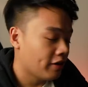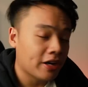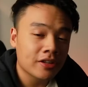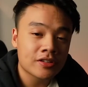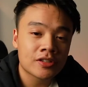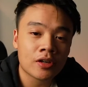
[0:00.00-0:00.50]

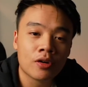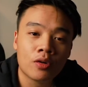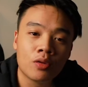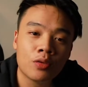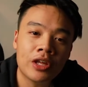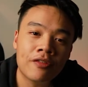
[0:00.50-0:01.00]
Alright,
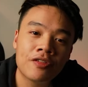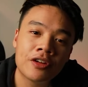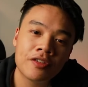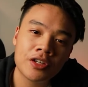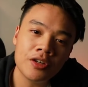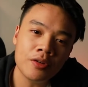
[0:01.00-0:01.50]
so without
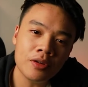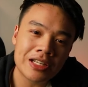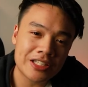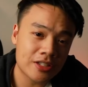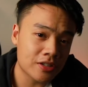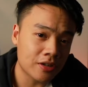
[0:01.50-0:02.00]
further ado,
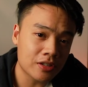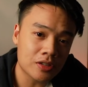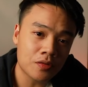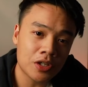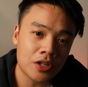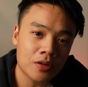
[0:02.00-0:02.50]
let's start
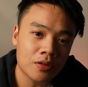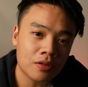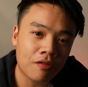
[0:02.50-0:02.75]
this video.